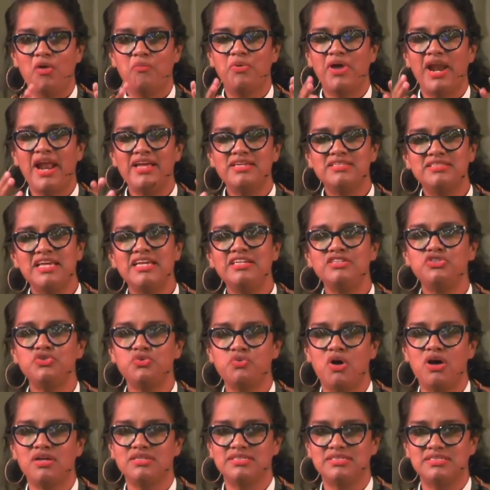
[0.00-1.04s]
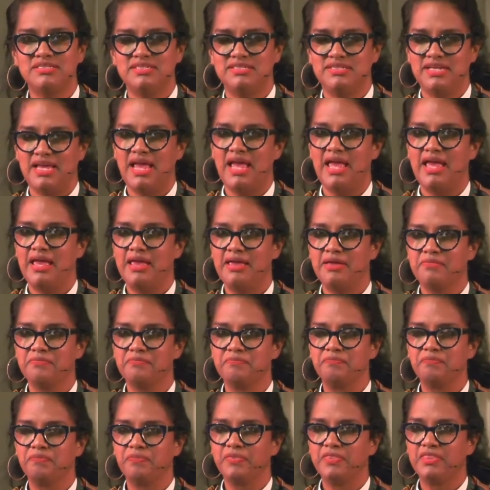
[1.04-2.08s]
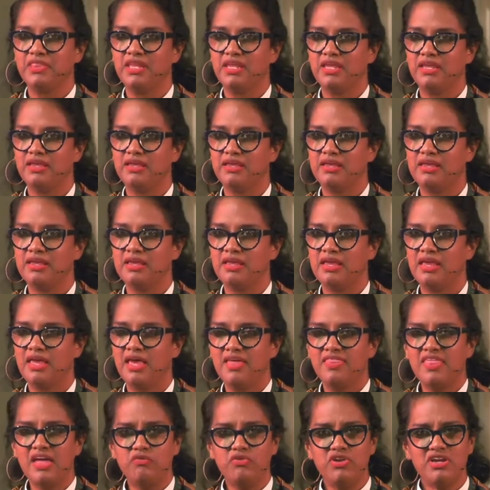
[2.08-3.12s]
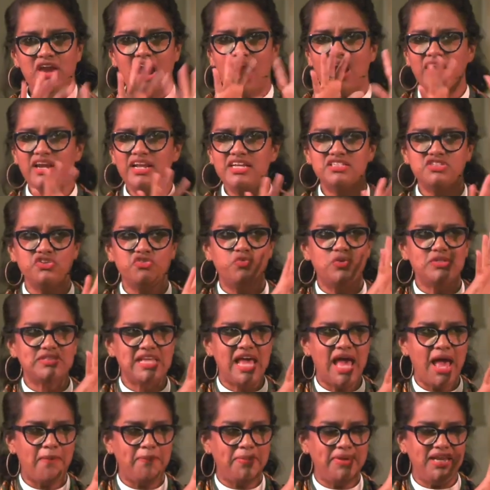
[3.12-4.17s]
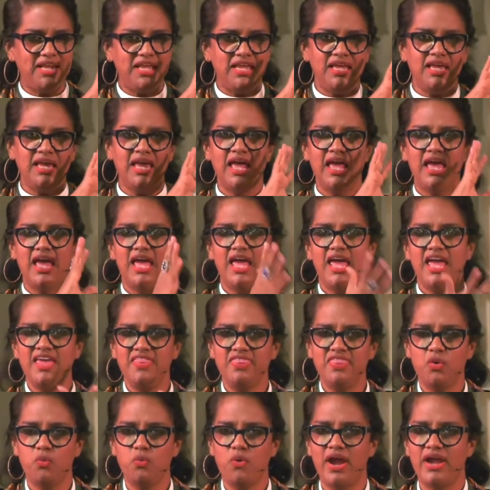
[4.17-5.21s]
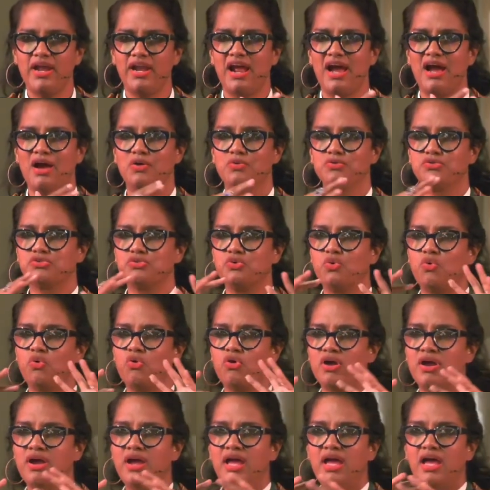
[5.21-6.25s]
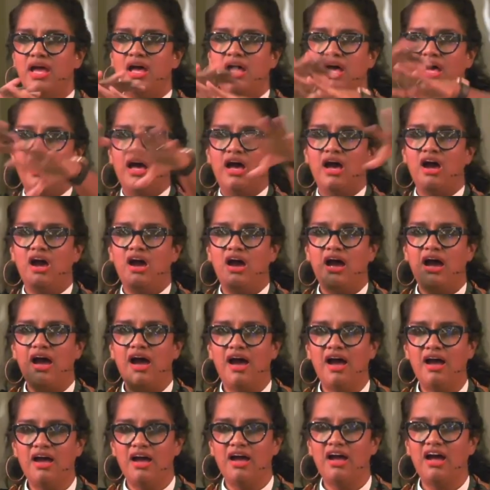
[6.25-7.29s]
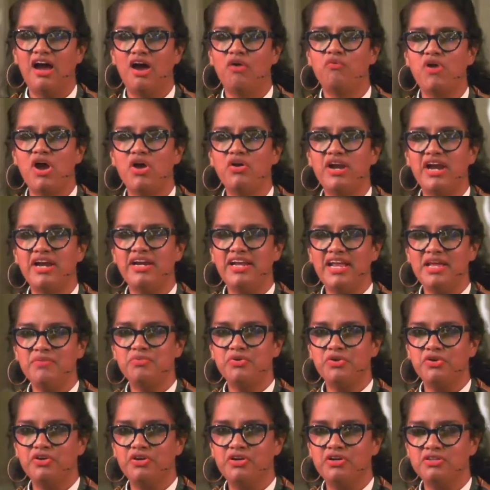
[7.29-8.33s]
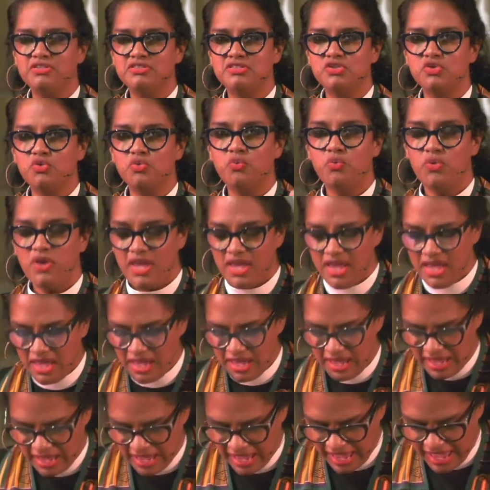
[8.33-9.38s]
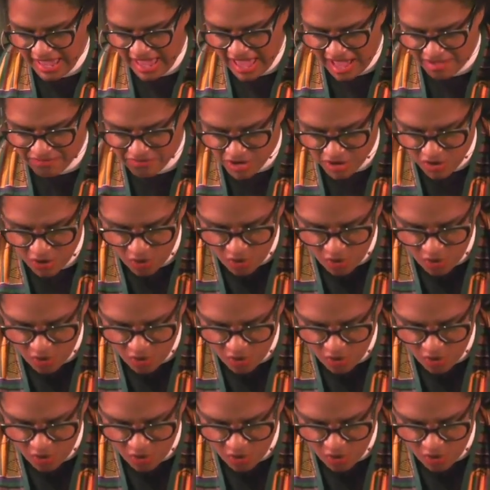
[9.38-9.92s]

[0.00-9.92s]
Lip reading: But I say to us today that regardless of what's happening in the White House or around our neighborhoods, we have a